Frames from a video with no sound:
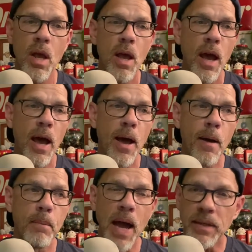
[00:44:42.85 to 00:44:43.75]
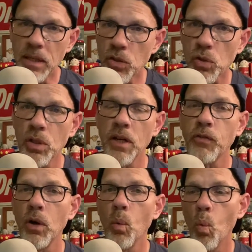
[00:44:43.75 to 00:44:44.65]
Um, ideas are
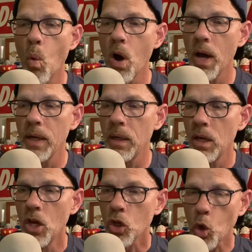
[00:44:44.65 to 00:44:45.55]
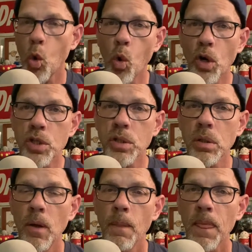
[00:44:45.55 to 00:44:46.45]
different. One course
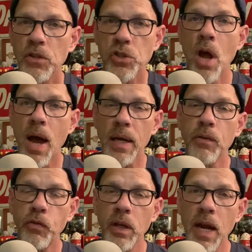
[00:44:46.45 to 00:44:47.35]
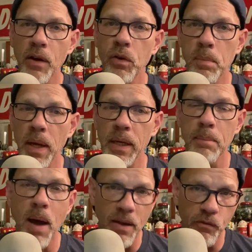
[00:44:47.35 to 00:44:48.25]
is not going to fit everybody. It
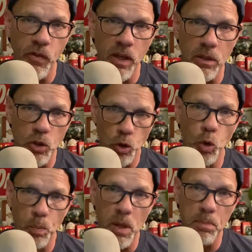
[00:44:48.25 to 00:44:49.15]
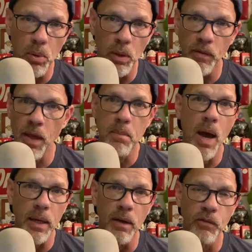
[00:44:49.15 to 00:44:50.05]
might fit two people and they
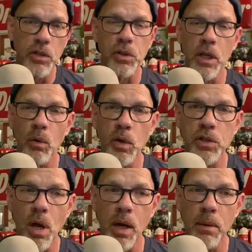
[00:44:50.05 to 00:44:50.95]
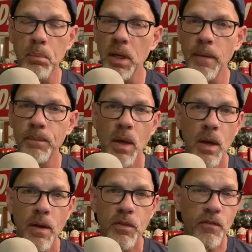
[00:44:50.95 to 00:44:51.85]
might eventually get rich on it, but
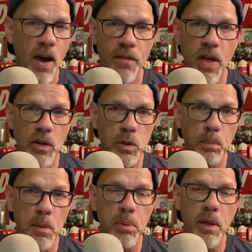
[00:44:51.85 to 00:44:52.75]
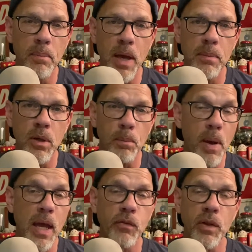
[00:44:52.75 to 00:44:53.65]
the 5,000 people that maybe are
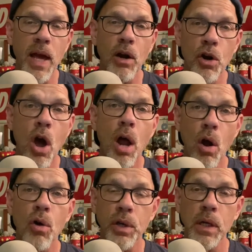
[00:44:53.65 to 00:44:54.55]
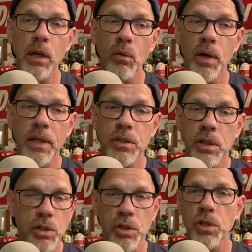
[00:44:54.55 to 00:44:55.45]
paying for that are not all going to get rich.
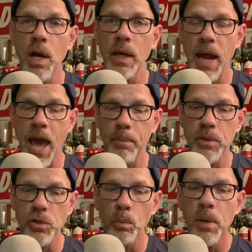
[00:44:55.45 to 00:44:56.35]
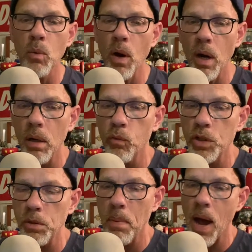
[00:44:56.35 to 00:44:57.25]
It's just not going to happen. So beware of what
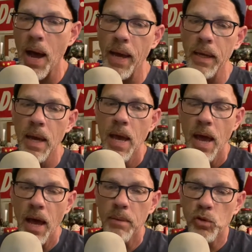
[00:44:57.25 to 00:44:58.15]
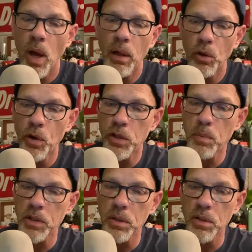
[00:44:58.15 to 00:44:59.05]
you buy. Um, try to learn as
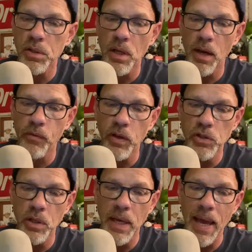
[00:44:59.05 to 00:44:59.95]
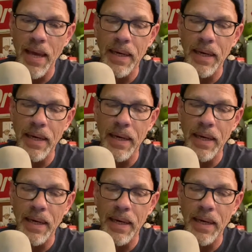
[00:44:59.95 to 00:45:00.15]
much of this stuff as you can.